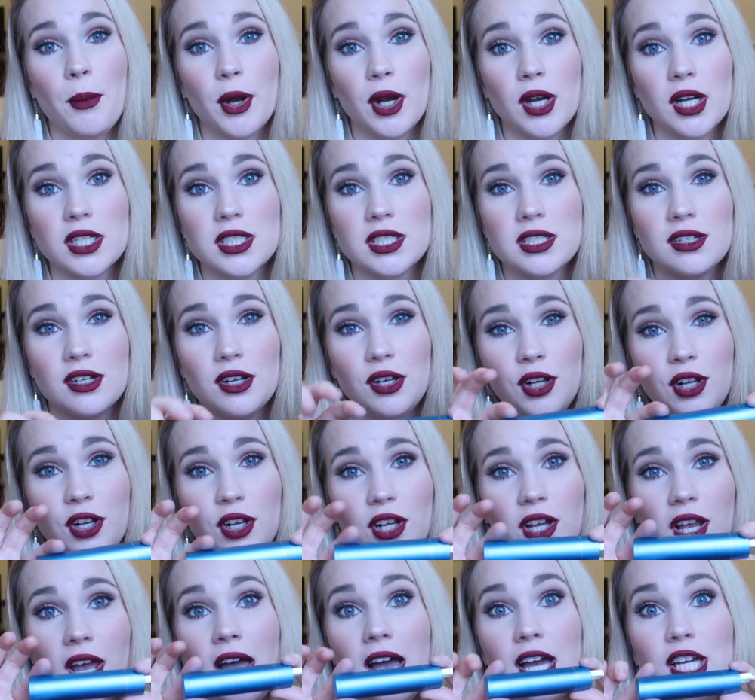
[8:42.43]

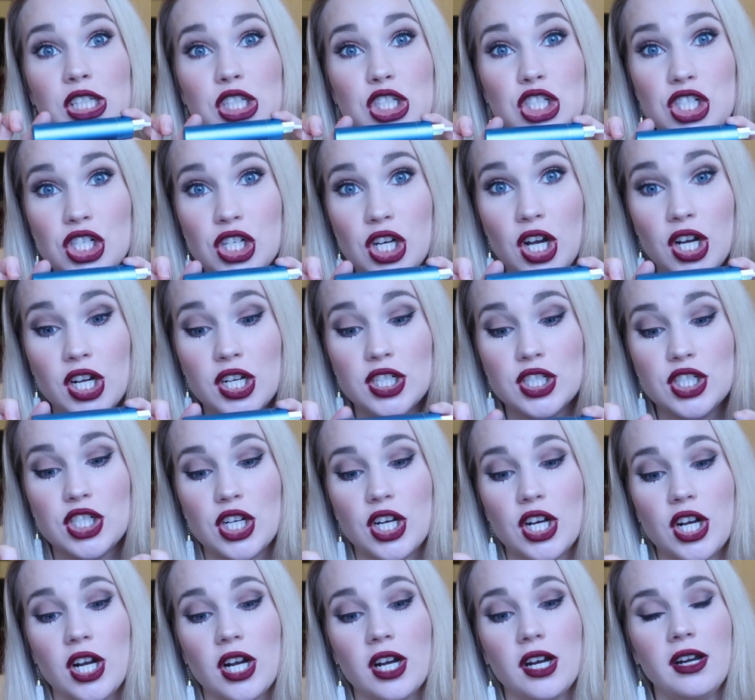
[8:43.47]
personal
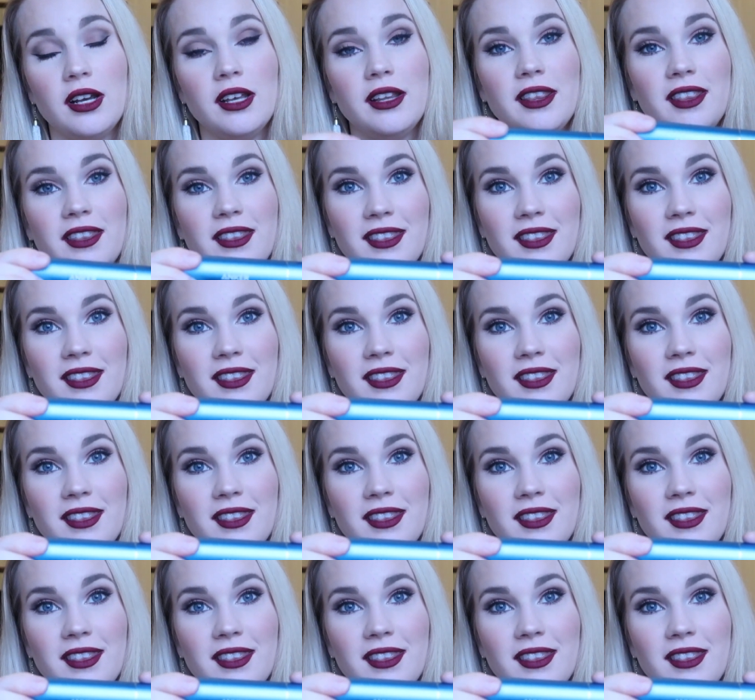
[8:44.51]
charger.